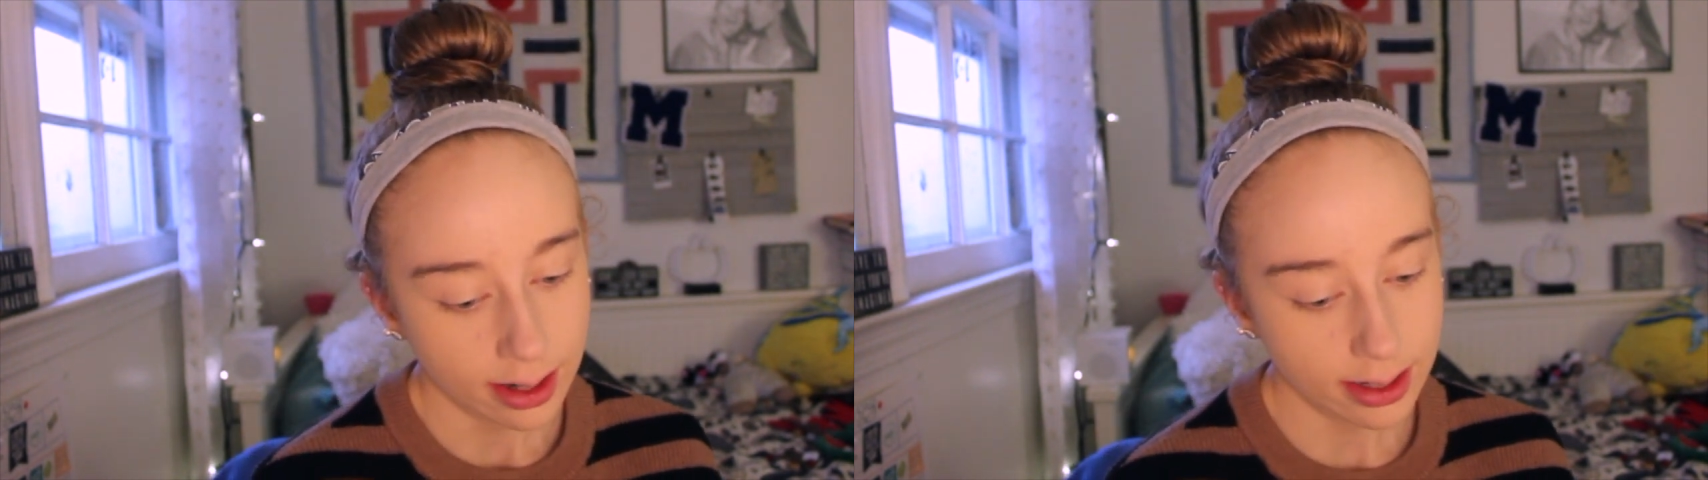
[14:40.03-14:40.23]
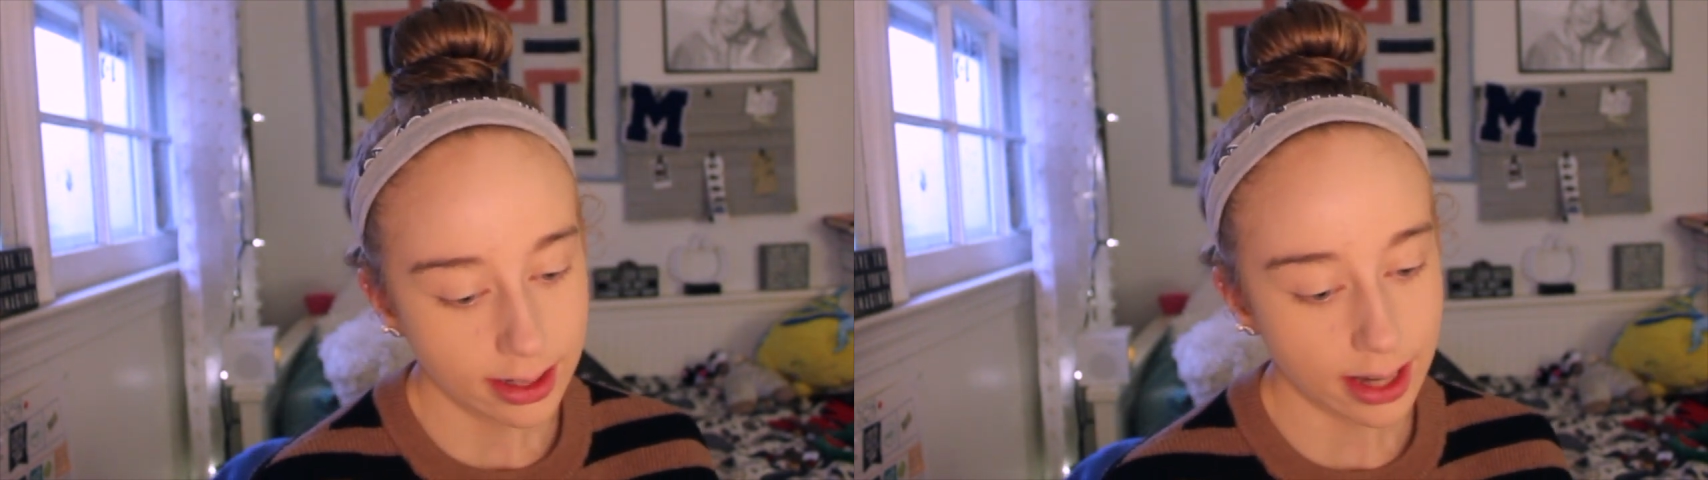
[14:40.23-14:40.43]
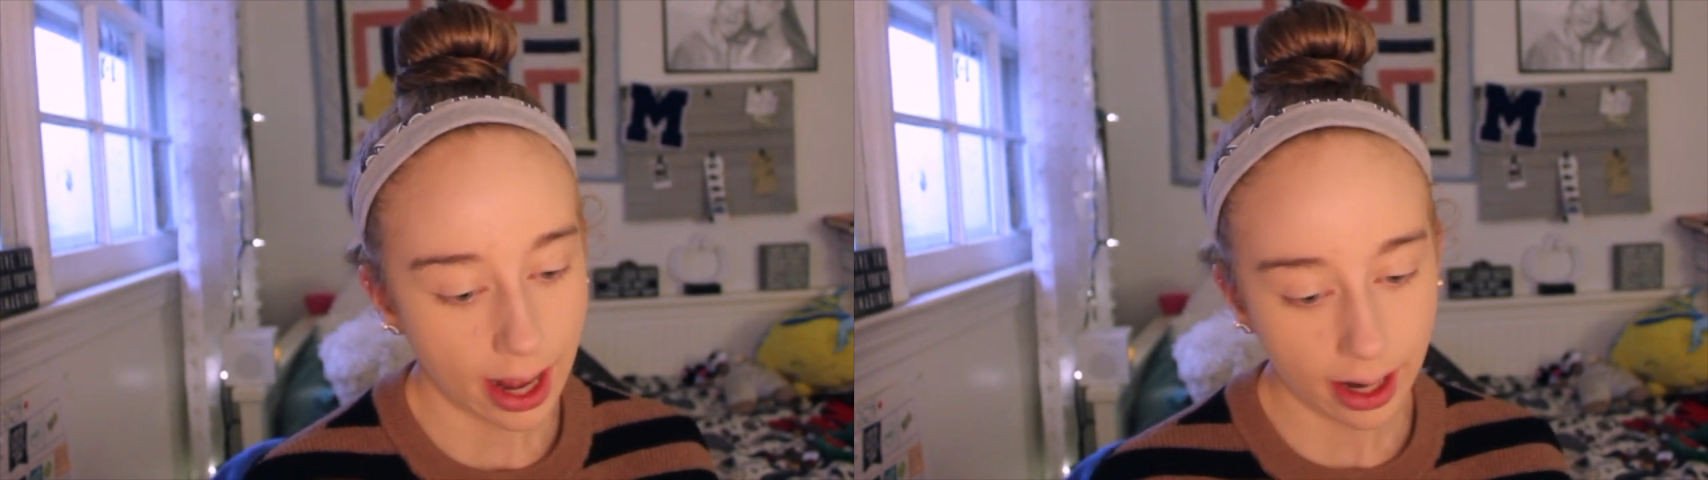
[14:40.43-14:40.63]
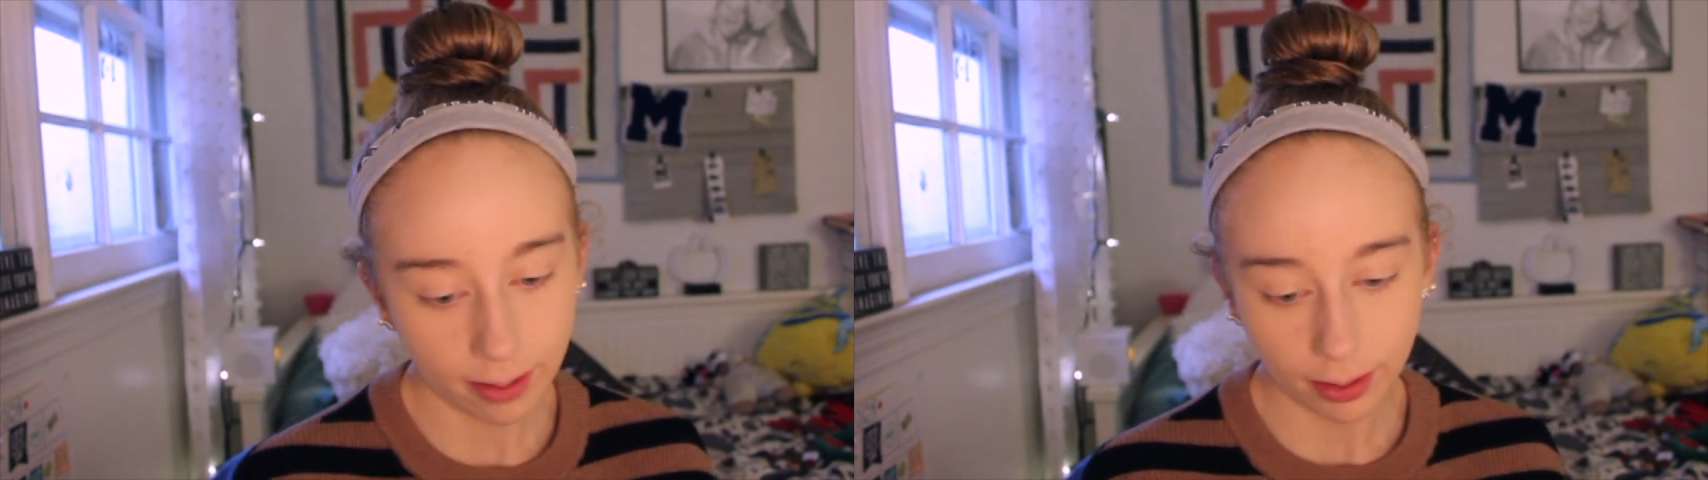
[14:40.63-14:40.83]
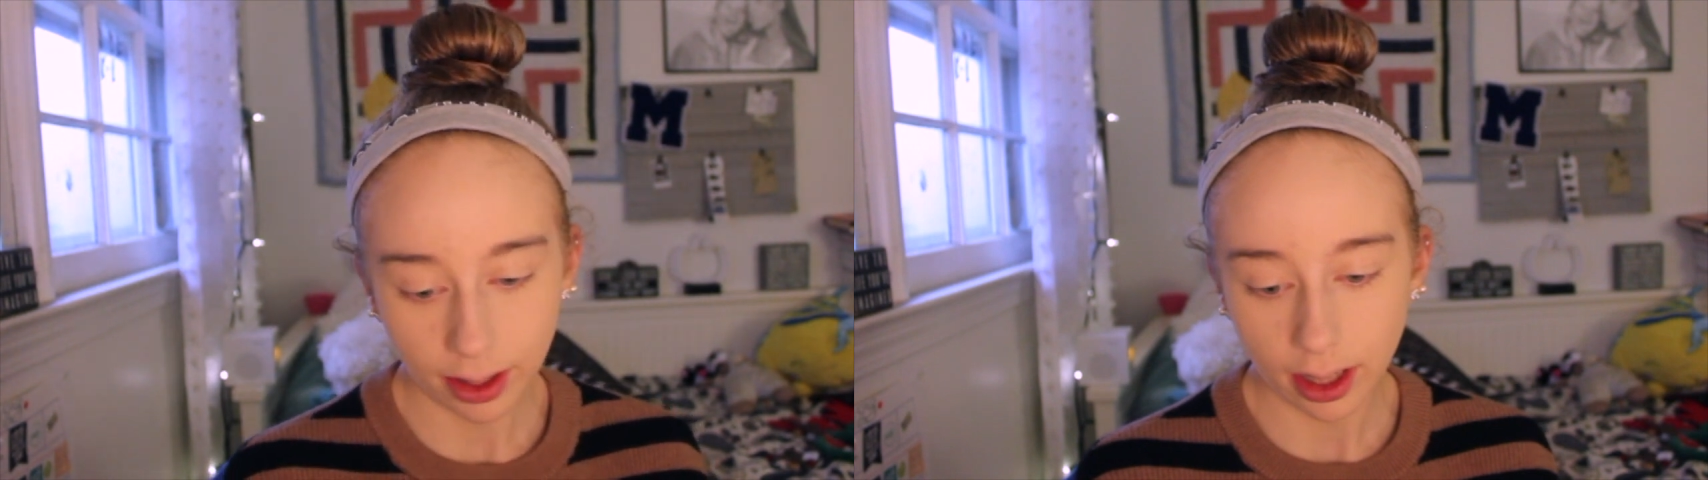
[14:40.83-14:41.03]
set
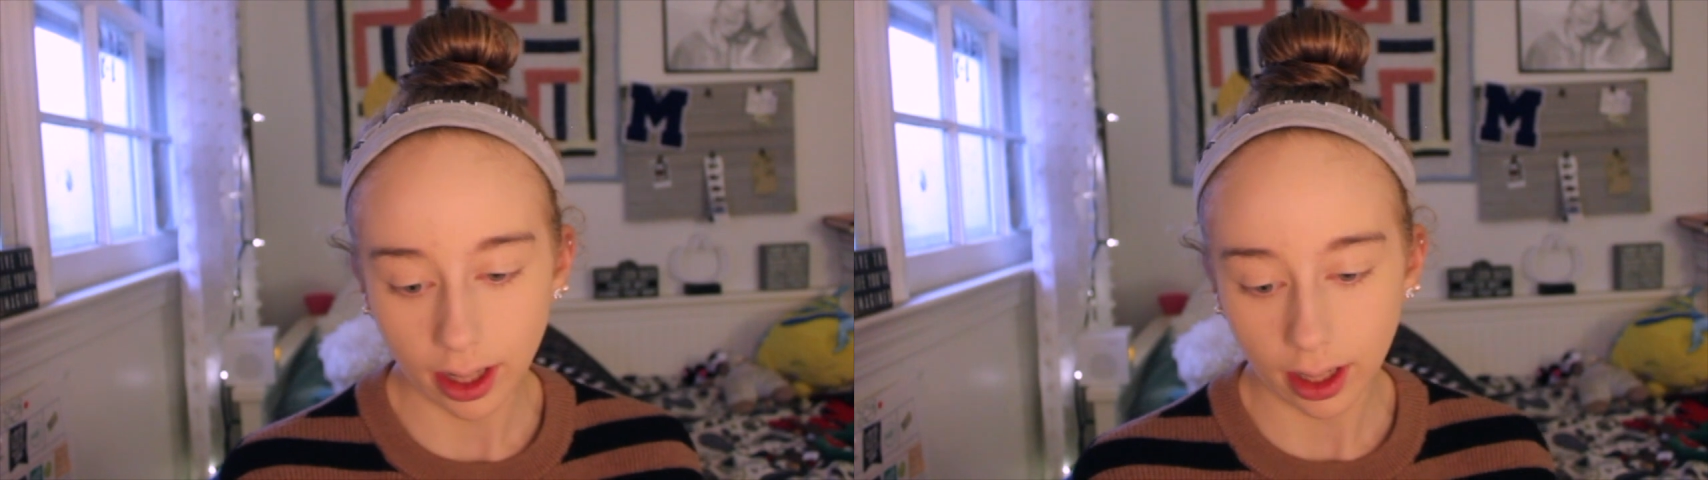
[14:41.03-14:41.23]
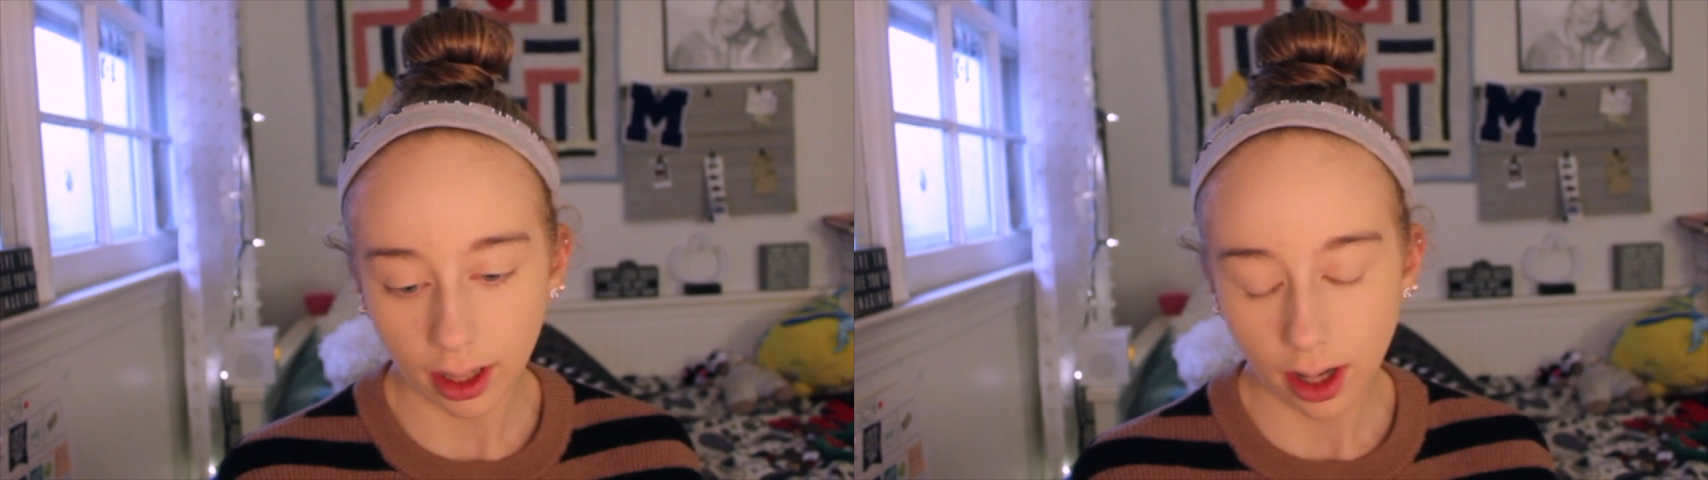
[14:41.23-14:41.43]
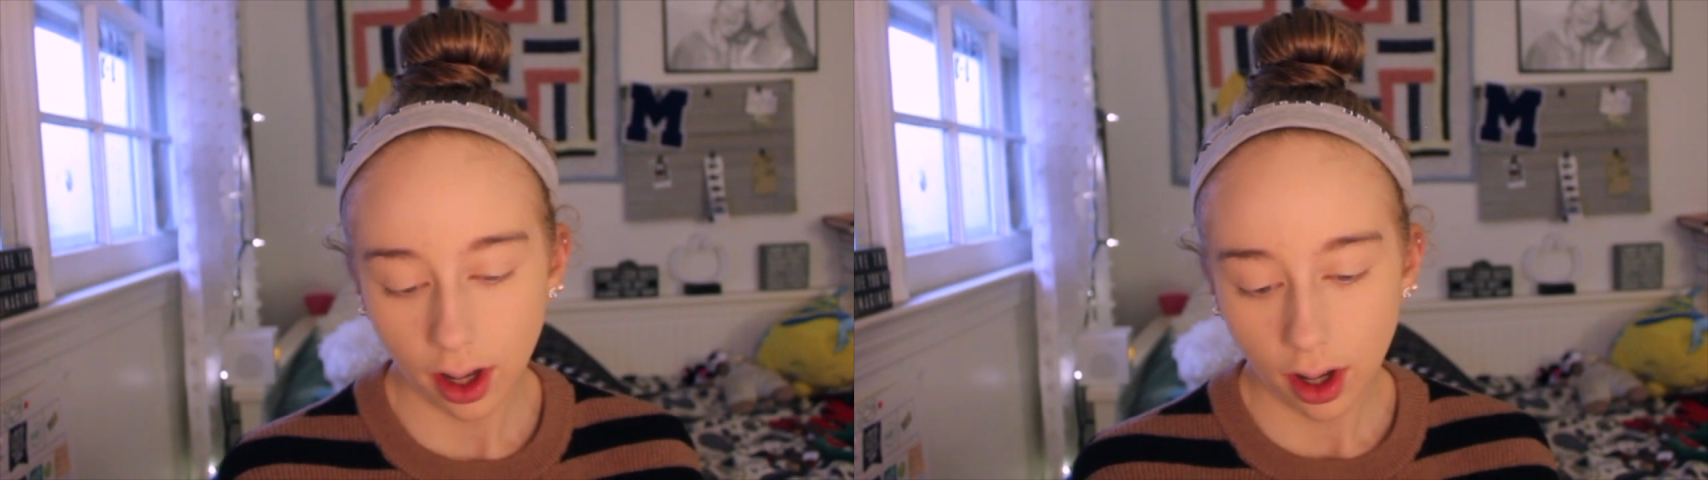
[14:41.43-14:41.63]
everything